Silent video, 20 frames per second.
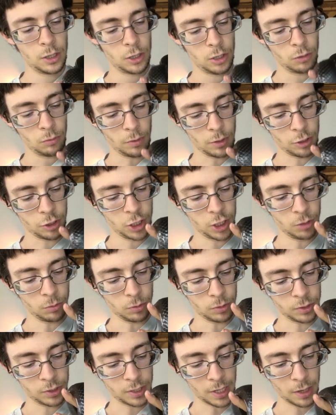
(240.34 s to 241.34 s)
where she will
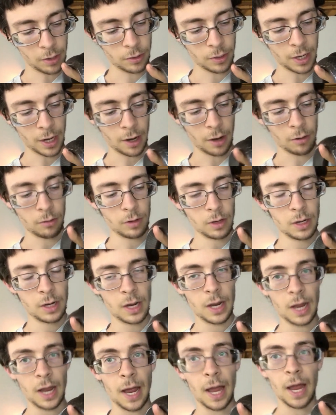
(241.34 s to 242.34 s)
settle down
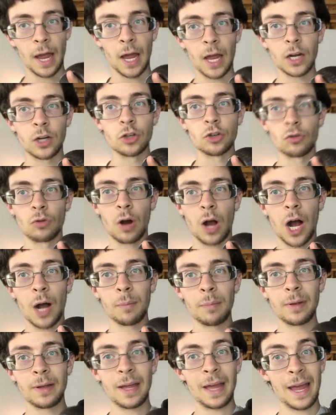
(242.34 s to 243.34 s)
and drop
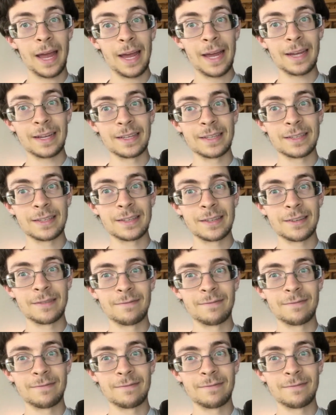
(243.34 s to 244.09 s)
eggs.